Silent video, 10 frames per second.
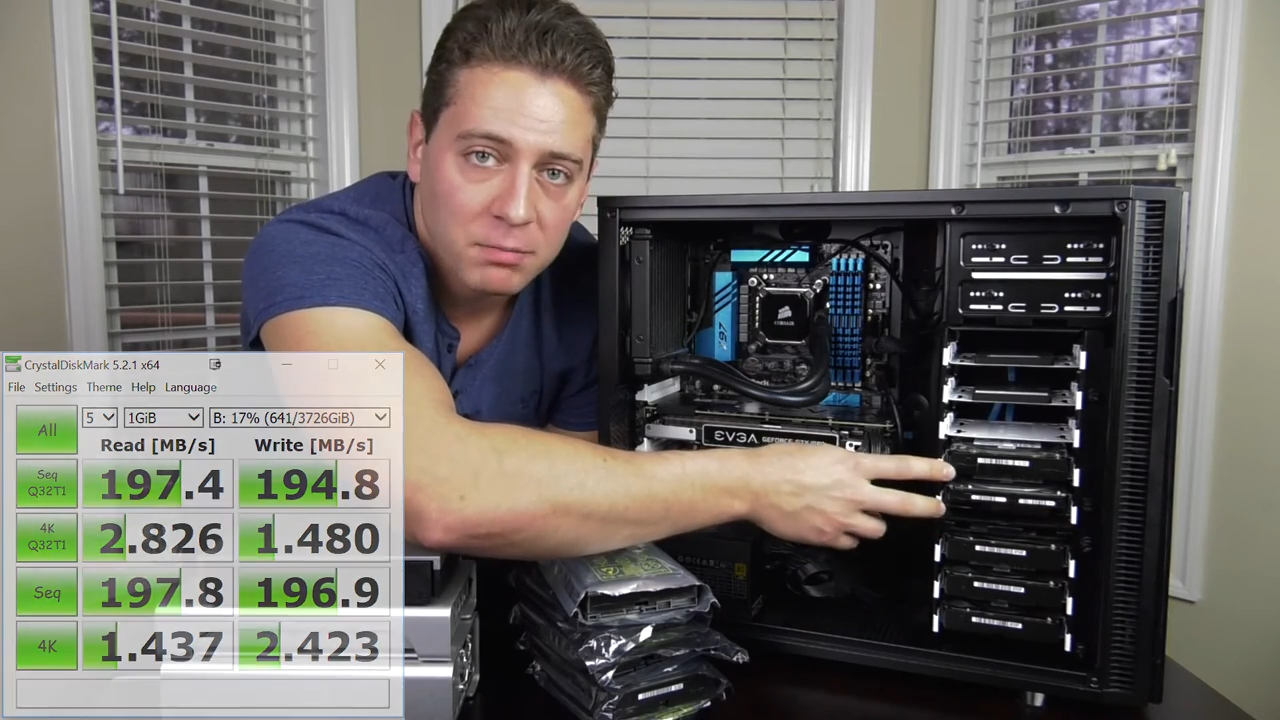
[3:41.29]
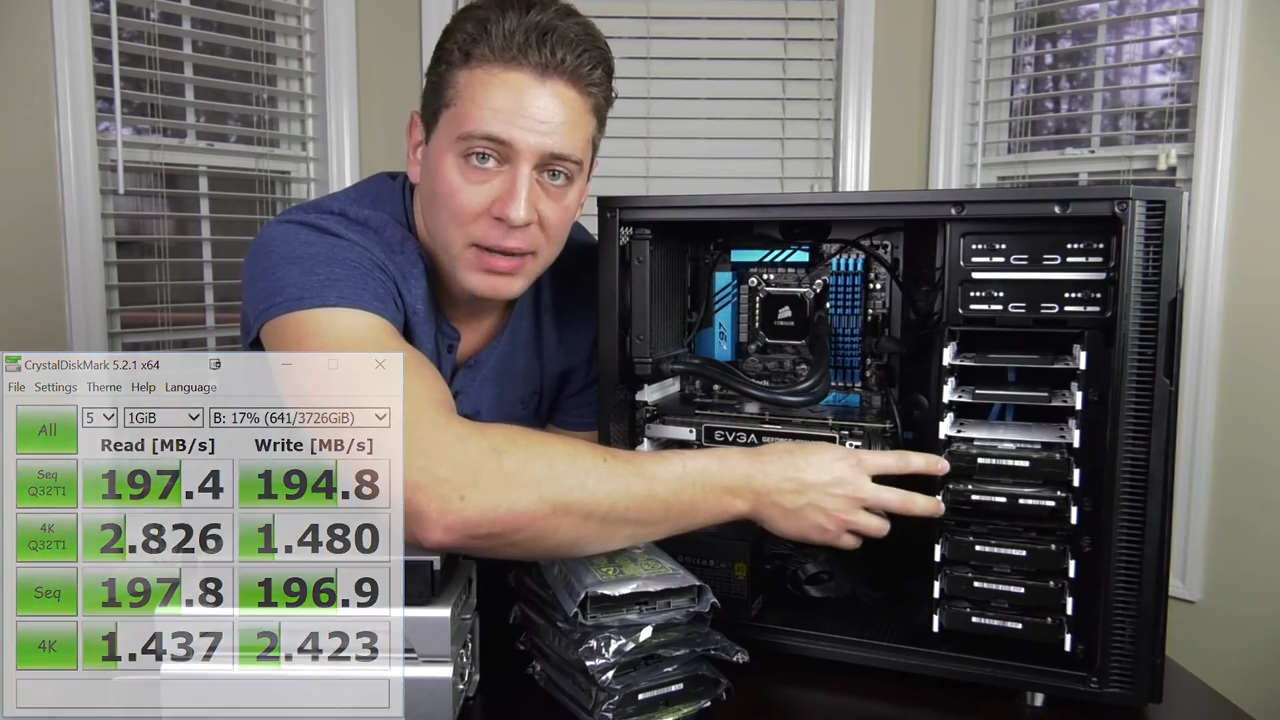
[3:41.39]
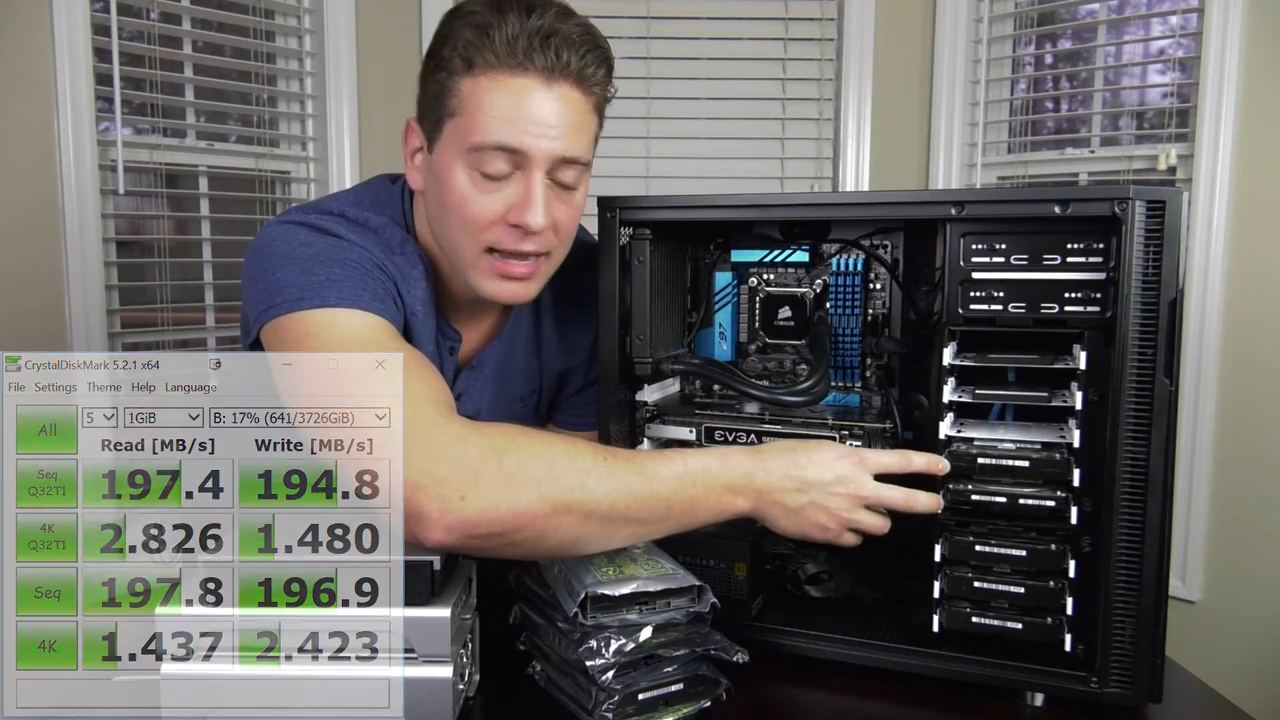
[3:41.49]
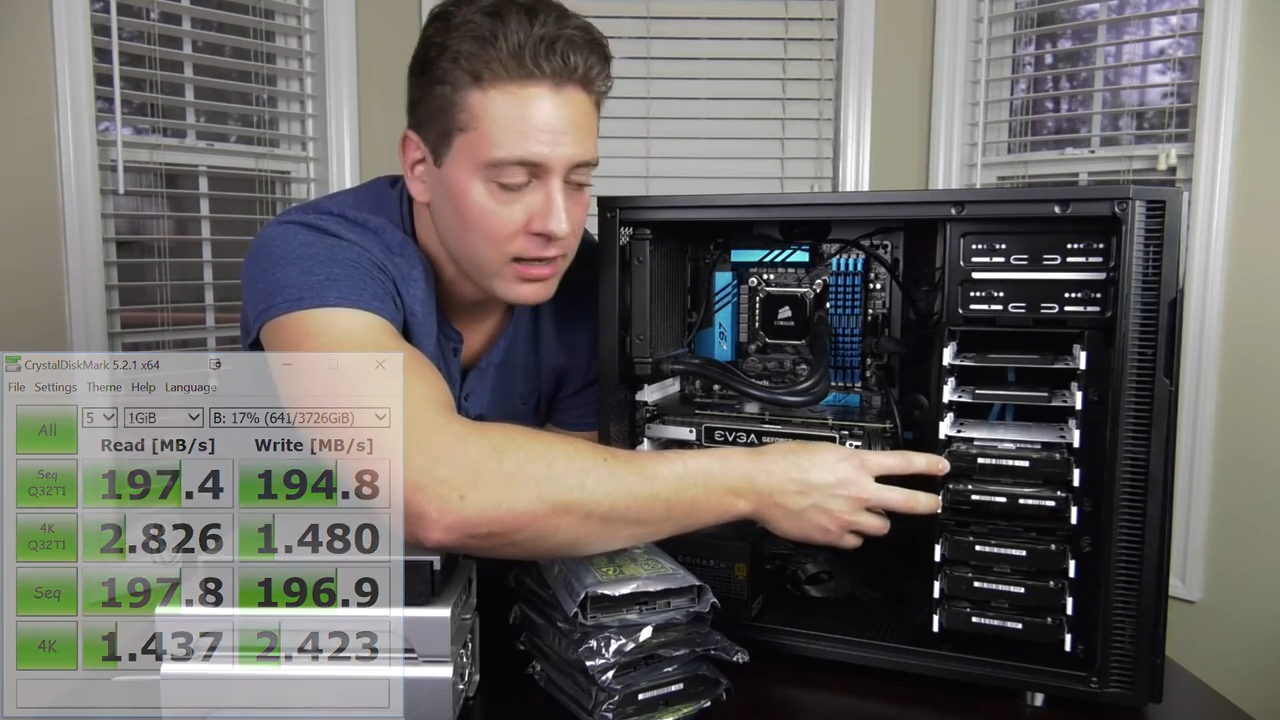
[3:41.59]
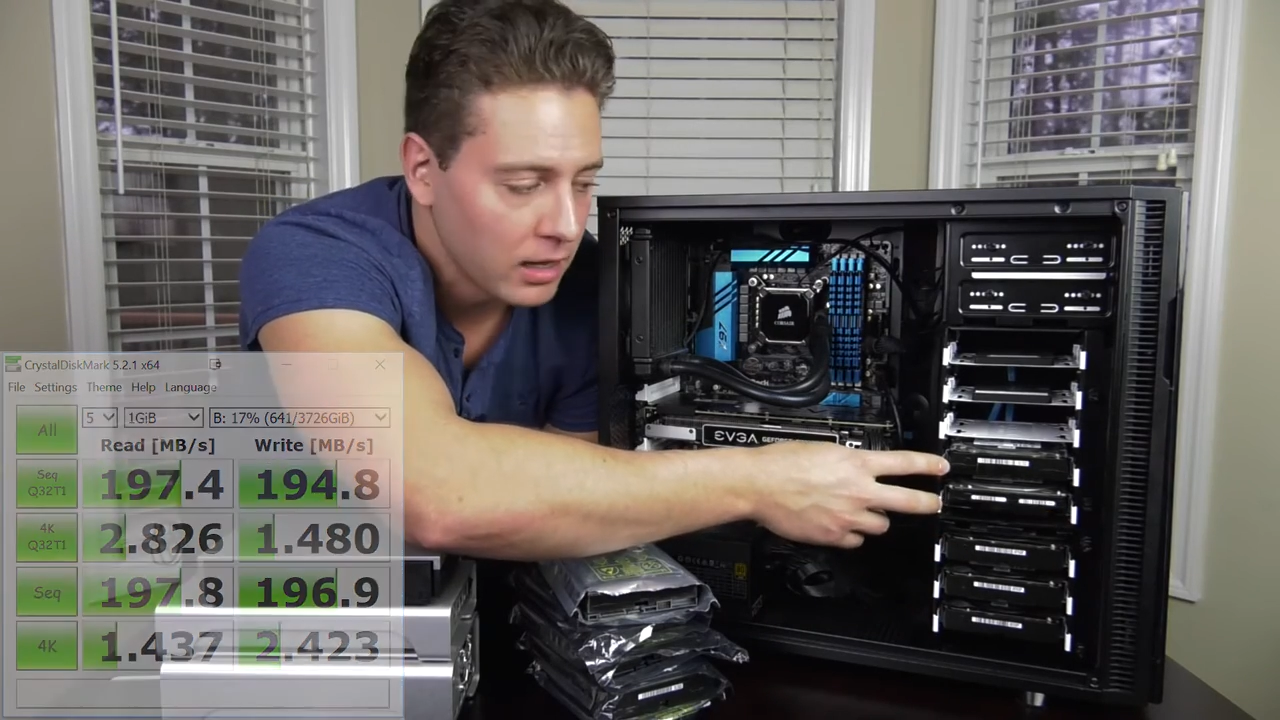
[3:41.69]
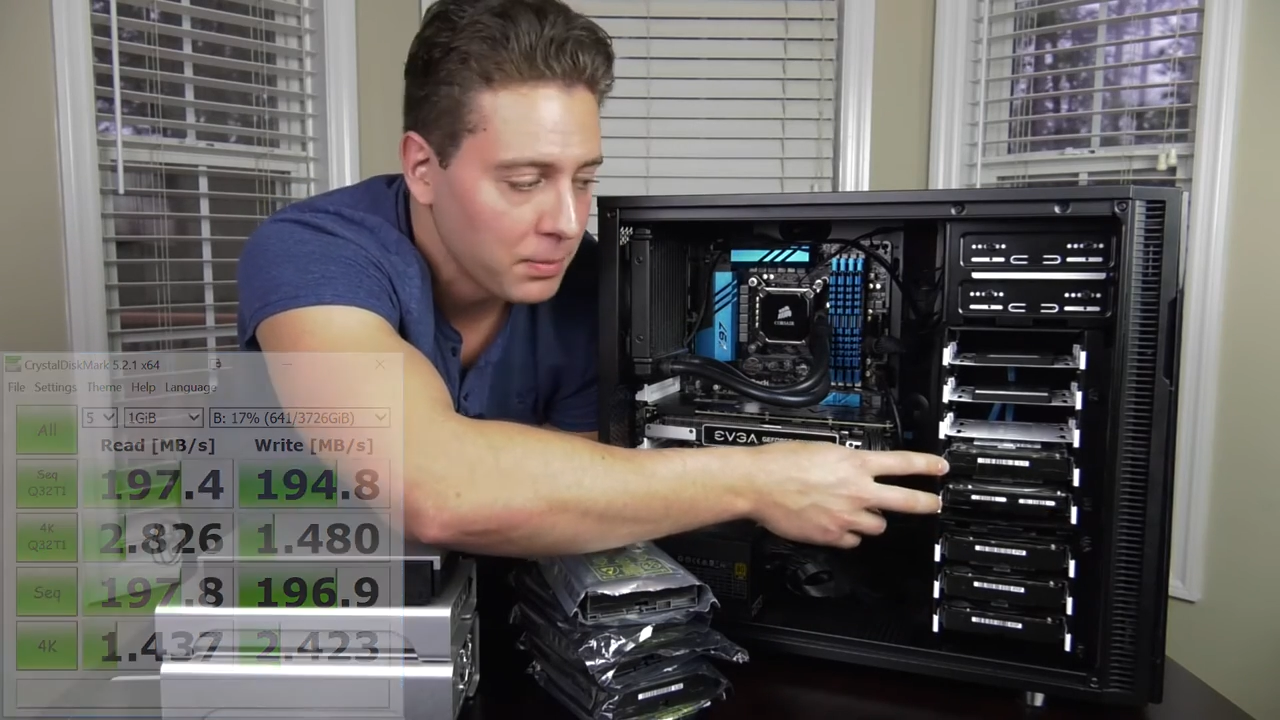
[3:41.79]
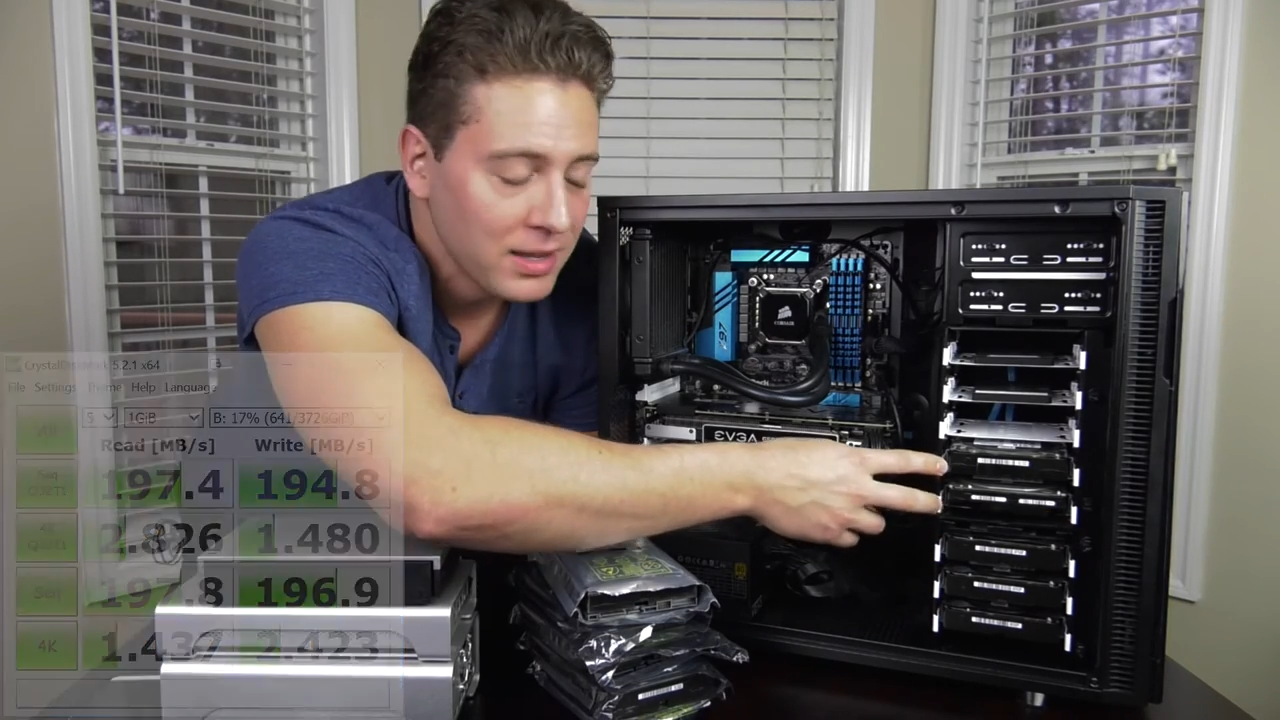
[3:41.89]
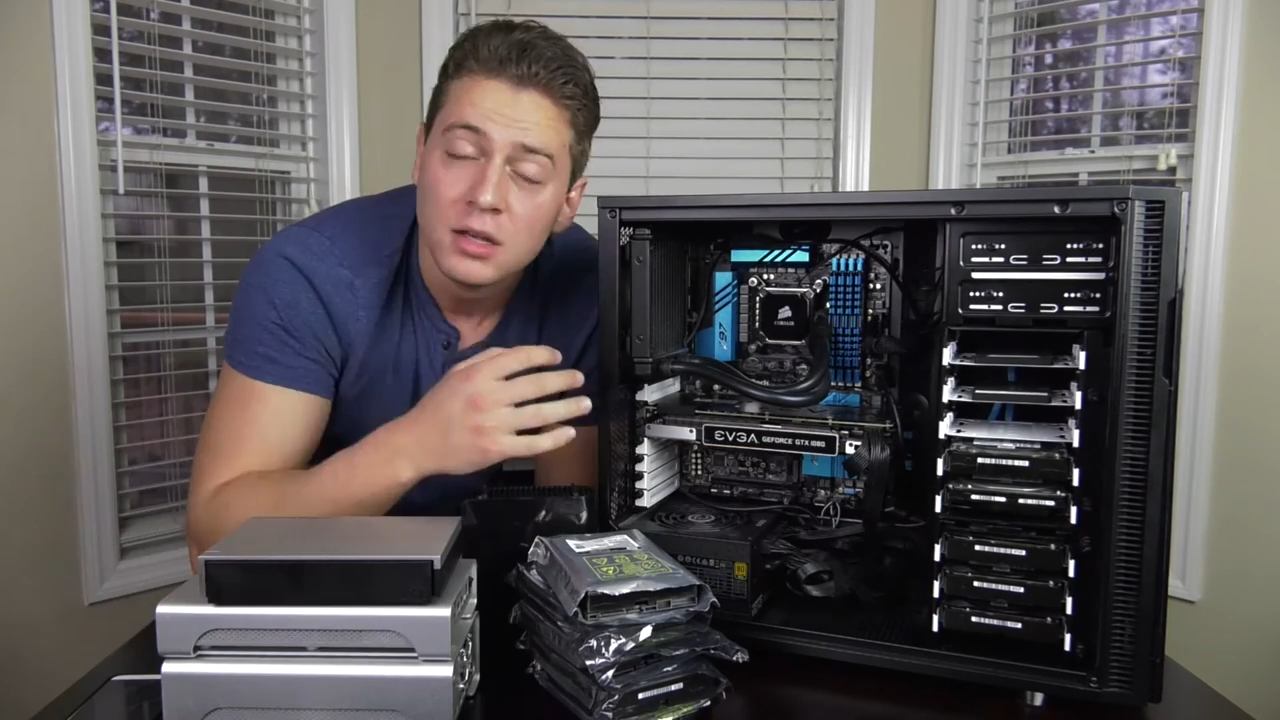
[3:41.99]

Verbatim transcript: of backup.